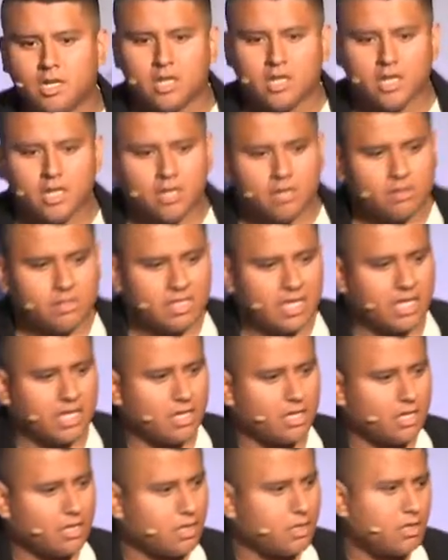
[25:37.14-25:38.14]
was like,
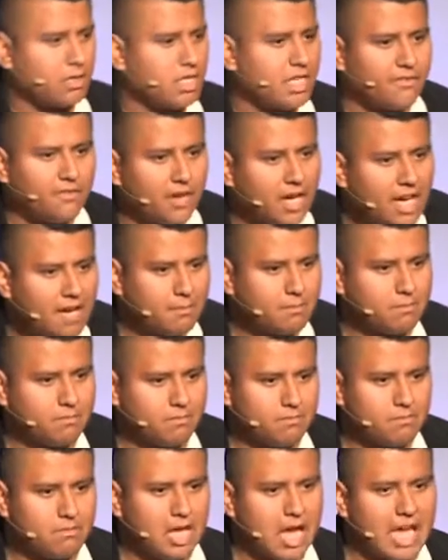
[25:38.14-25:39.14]
give
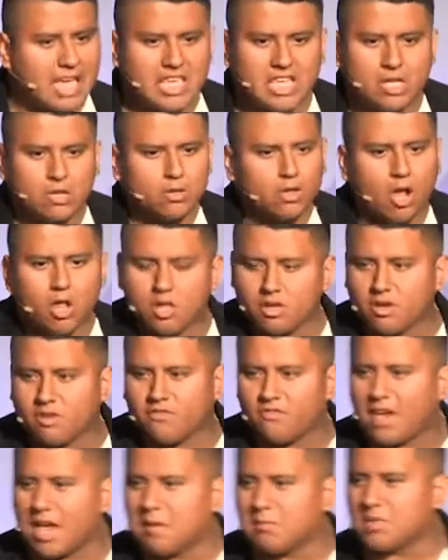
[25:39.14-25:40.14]
up. I killed all of your
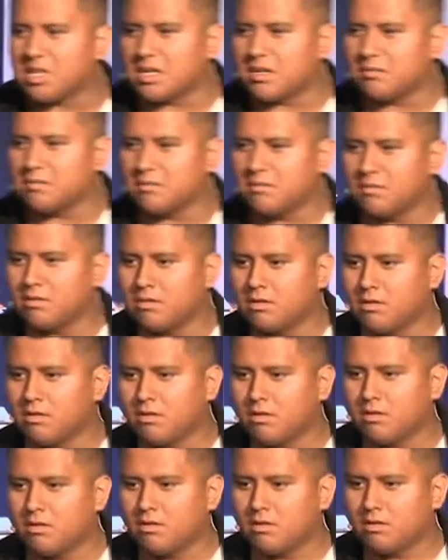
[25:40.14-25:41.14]
family.
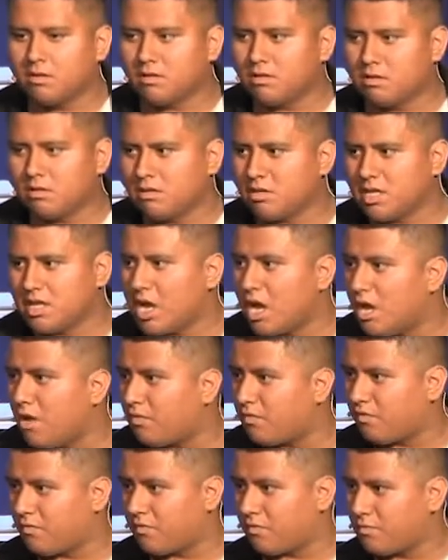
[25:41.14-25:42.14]
Enough.
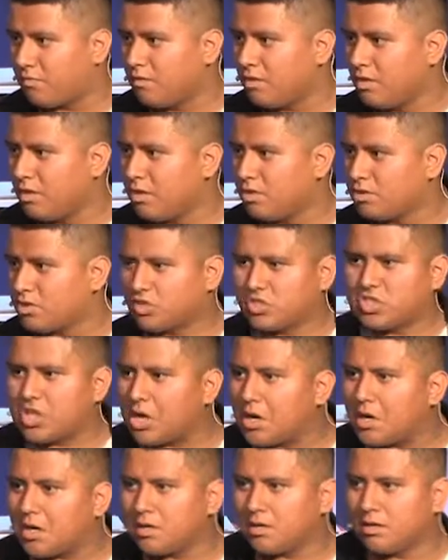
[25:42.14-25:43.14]
Just
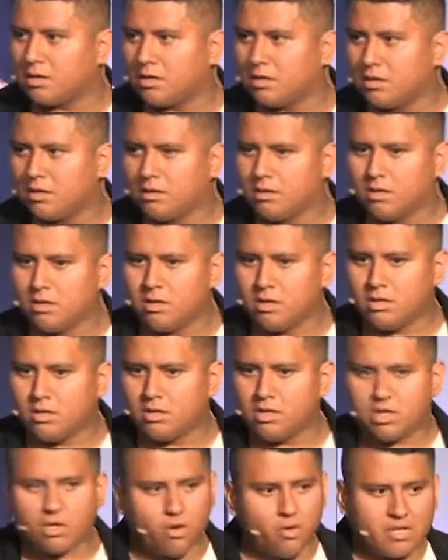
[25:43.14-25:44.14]
turn. You
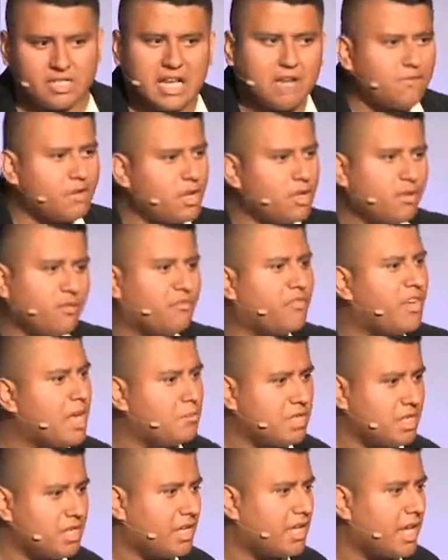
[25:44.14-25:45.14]
can always have another
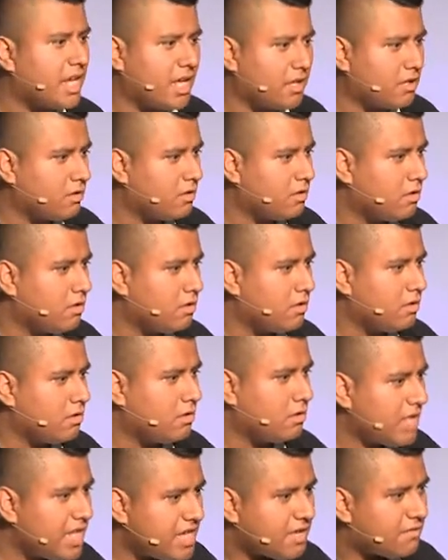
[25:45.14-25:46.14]
family again.
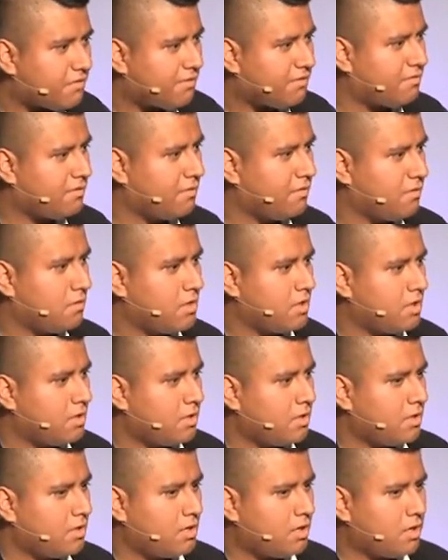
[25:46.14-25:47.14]
Live.
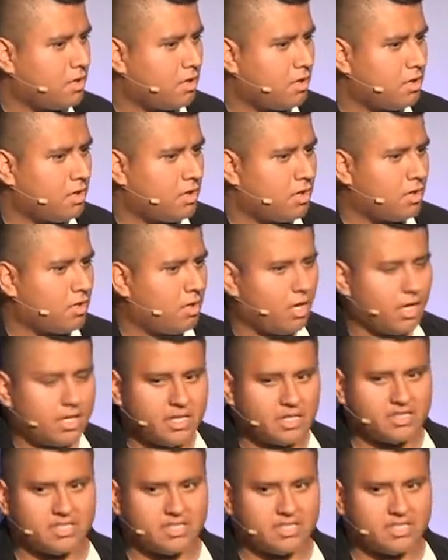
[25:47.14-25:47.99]
All I could say